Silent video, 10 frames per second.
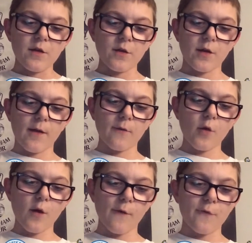you know, they've
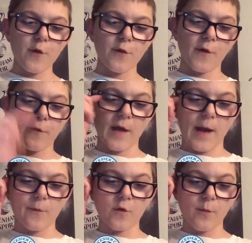got a few tough
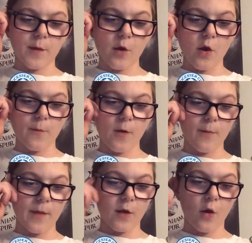games coming up.
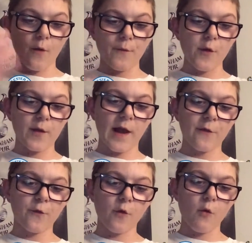They got
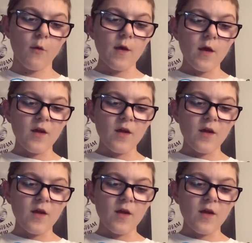Newcastle,